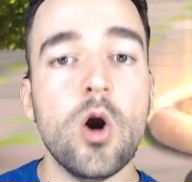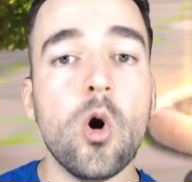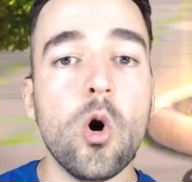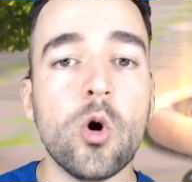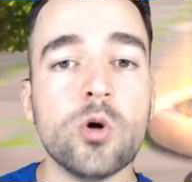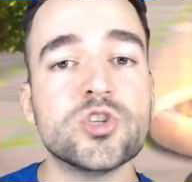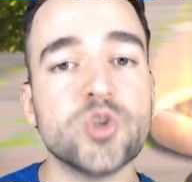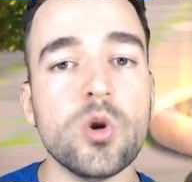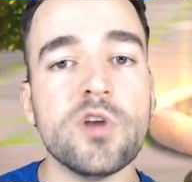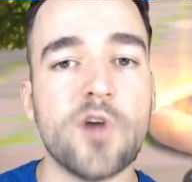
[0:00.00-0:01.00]
or
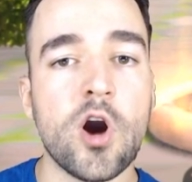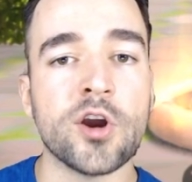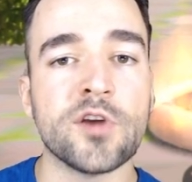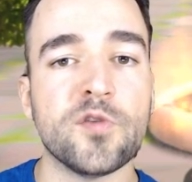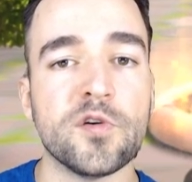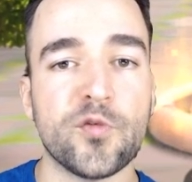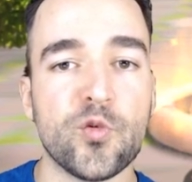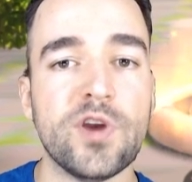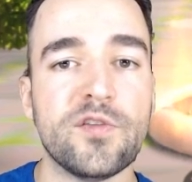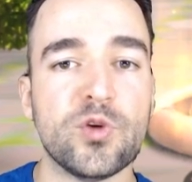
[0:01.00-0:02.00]
Joan of Arc for
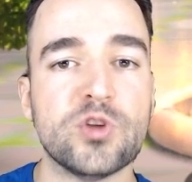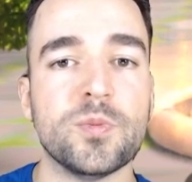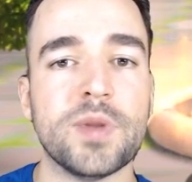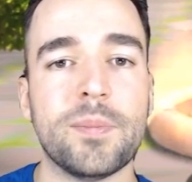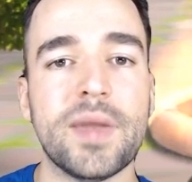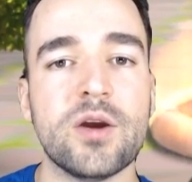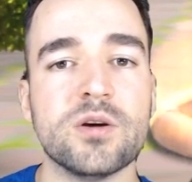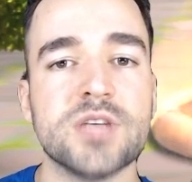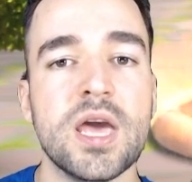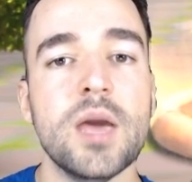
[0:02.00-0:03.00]
free-to-play
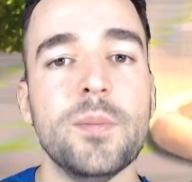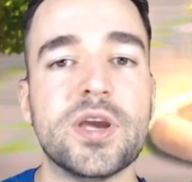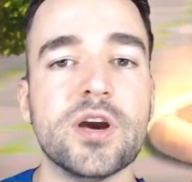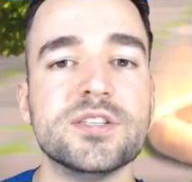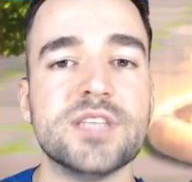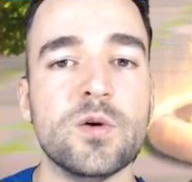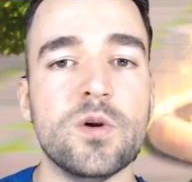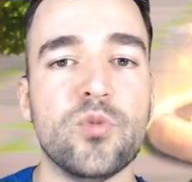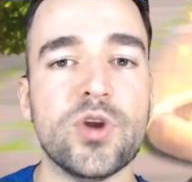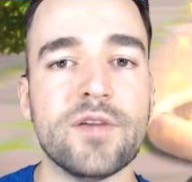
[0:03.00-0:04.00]
players, because it will
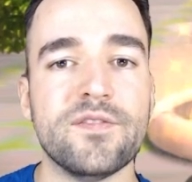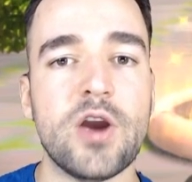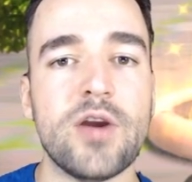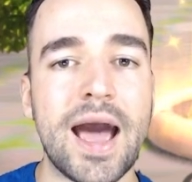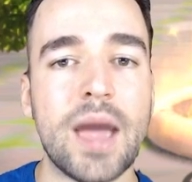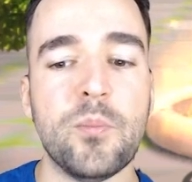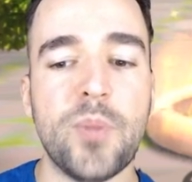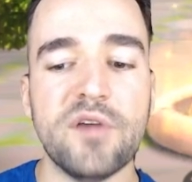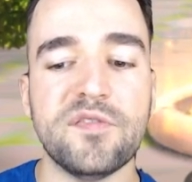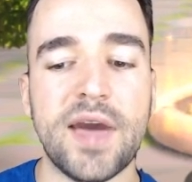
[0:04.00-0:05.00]
bring a very high
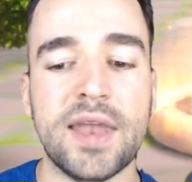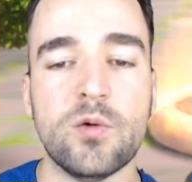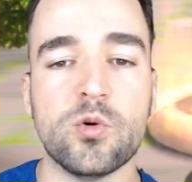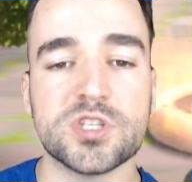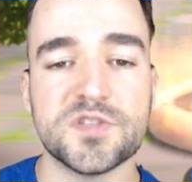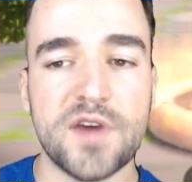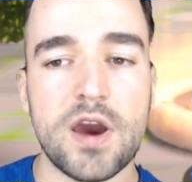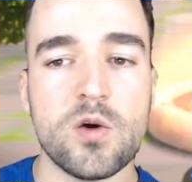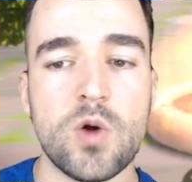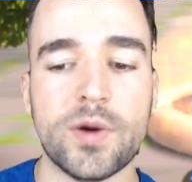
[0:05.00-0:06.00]
buff, and it works
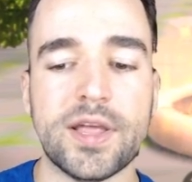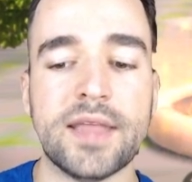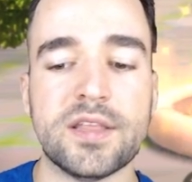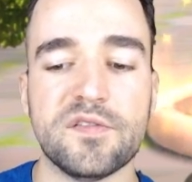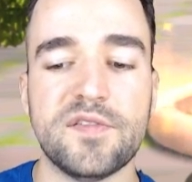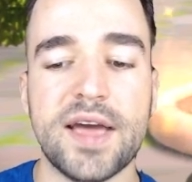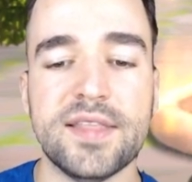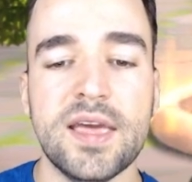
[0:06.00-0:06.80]
very well with Aethelflaed.